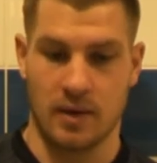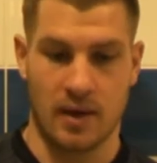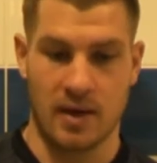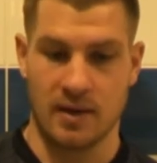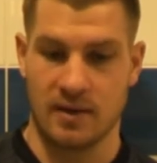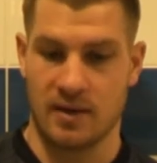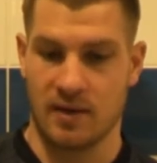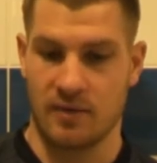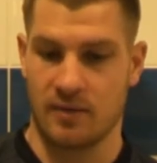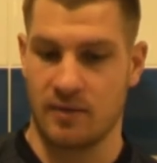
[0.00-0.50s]

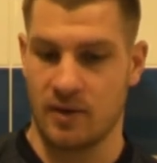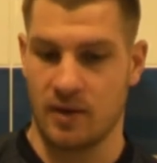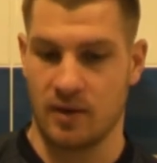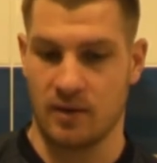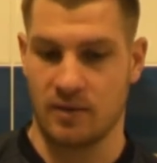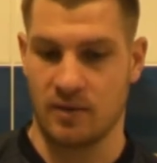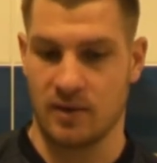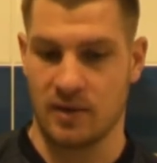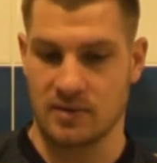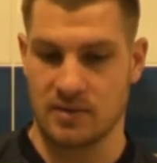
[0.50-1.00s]
Yeah, definitely.
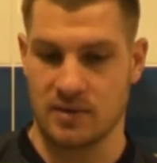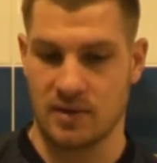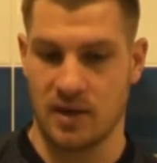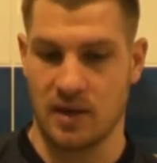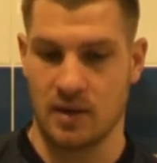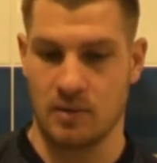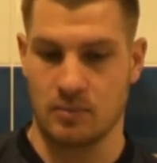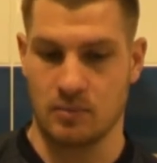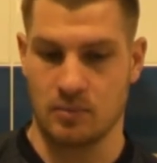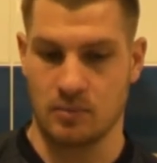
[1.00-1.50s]
I think that's the
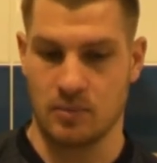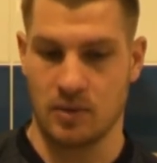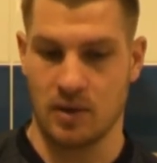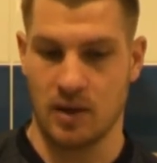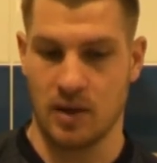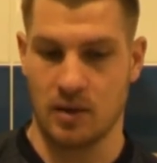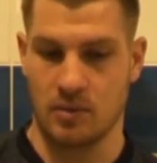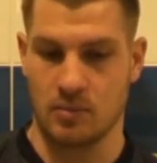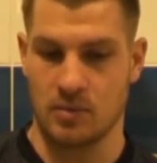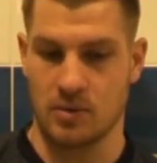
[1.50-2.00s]
aim. The
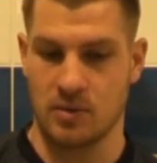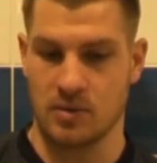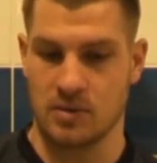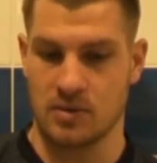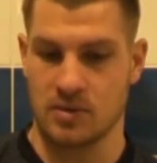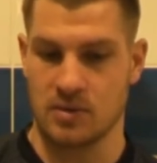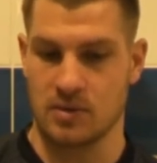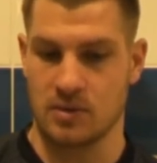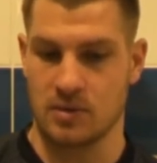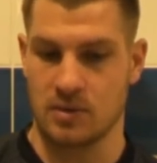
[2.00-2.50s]
aim at
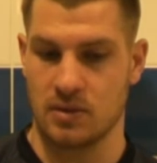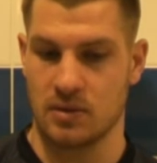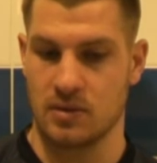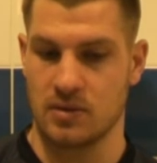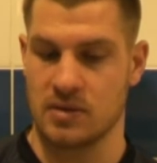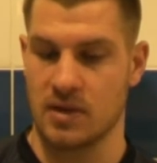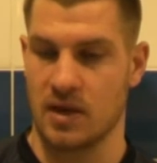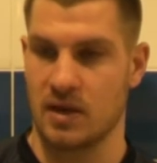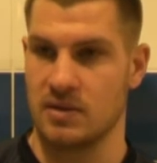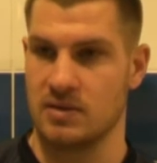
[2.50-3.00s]
the
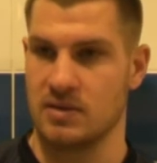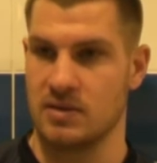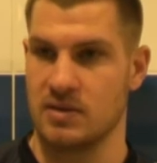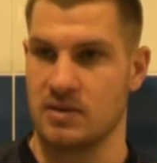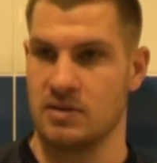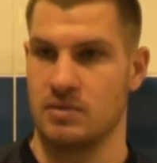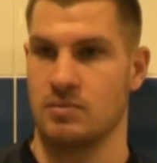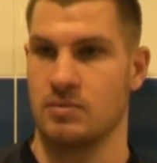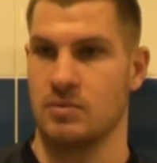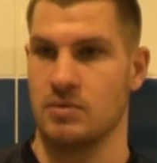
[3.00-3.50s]
start of the
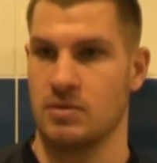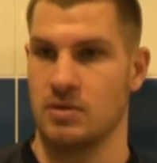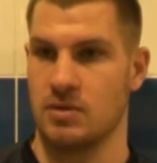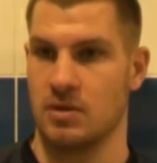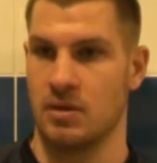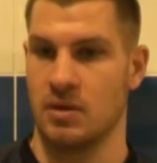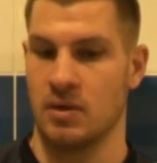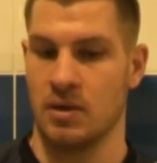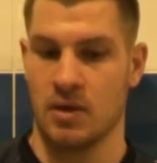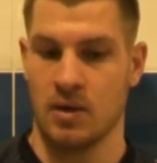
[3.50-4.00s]
season was
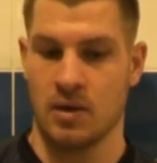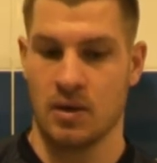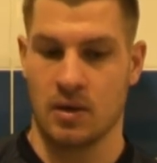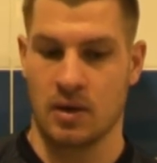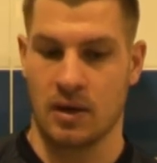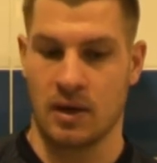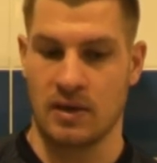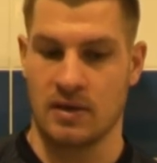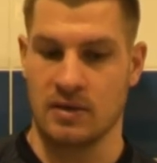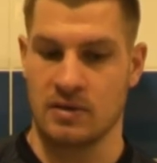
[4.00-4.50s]
to
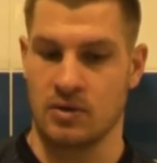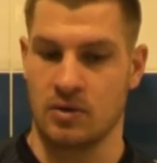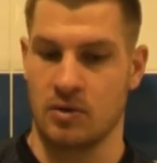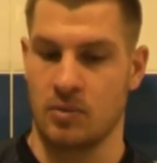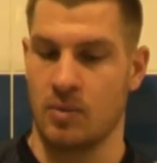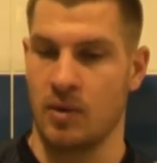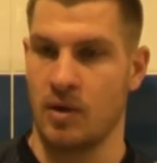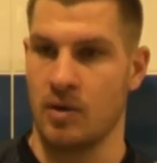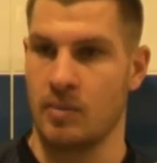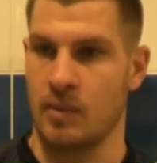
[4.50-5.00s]
get this
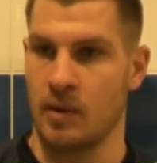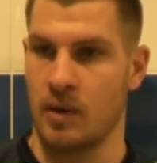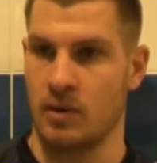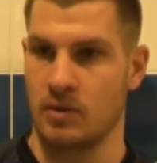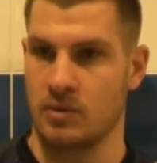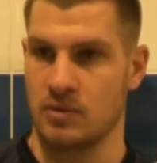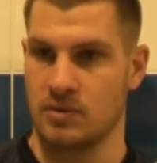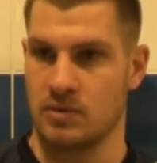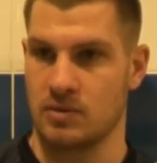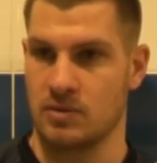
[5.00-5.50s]
club where it
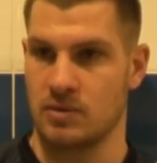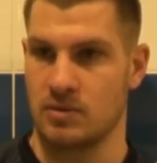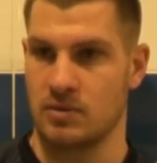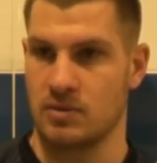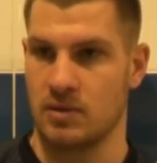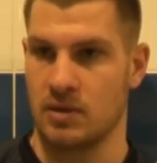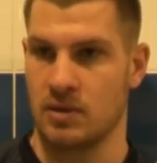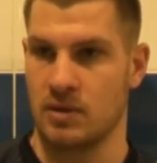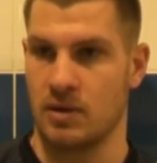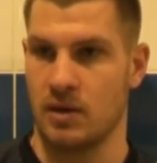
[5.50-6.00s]

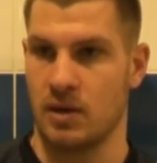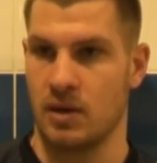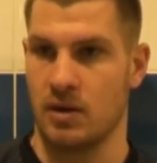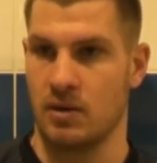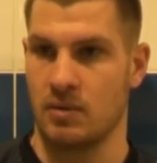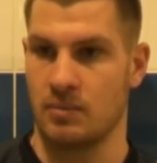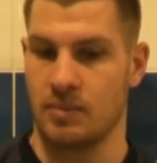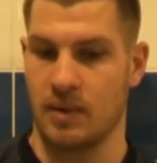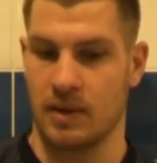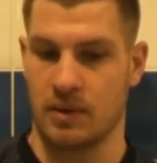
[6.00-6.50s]
belongs, in
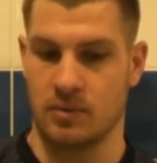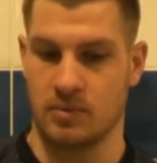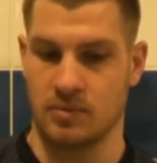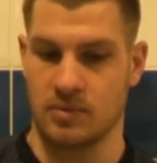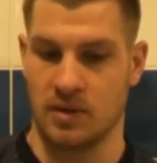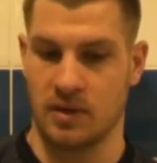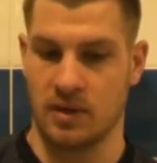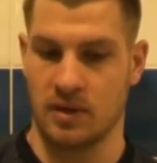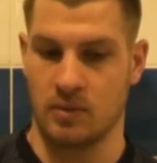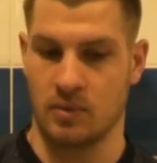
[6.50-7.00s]
back up
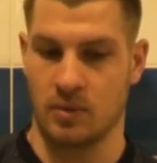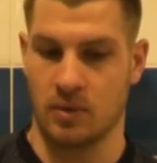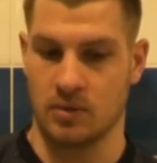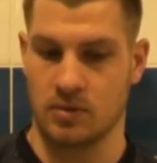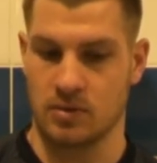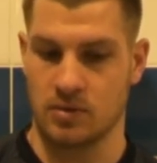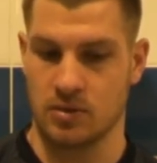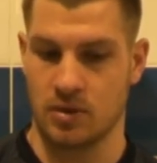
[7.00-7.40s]
to League One.